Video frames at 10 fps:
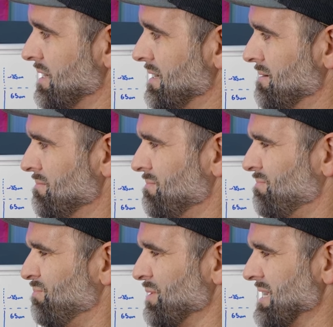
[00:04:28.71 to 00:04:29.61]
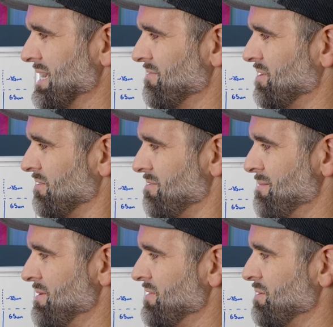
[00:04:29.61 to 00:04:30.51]
But yeah, you've got to
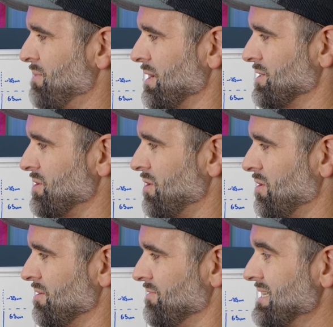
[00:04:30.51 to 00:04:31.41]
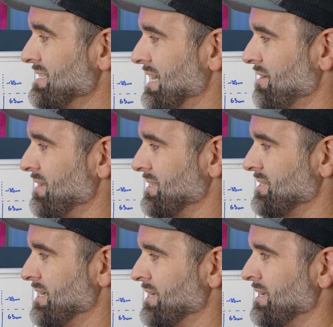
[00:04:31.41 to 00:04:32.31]
remember, if you polish all this out, let's
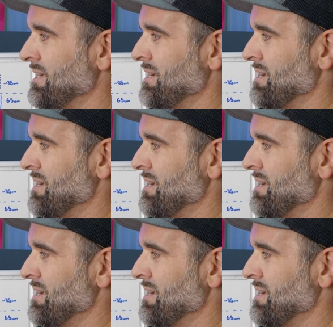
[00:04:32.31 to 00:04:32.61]
say,